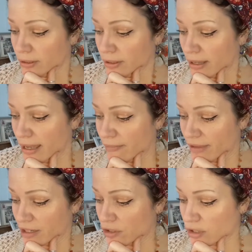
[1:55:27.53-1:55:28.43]

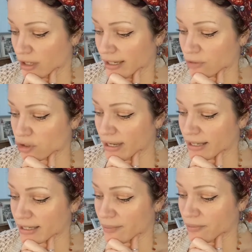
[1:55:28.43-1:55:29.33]
Thank you, Dolly. I'm
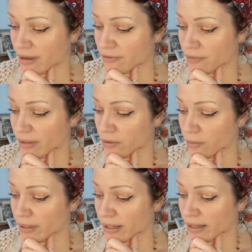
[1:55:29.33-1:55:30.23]
trying separating from my
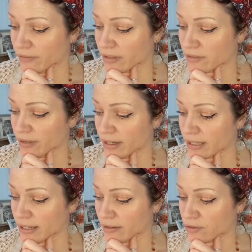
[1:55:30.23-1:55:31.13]
hubby and having to find a
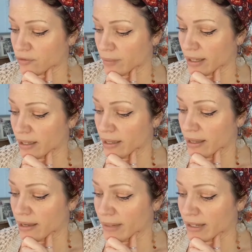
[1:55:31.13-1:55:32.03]
house for me
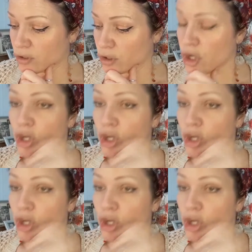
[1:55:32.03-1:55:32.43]
and my son.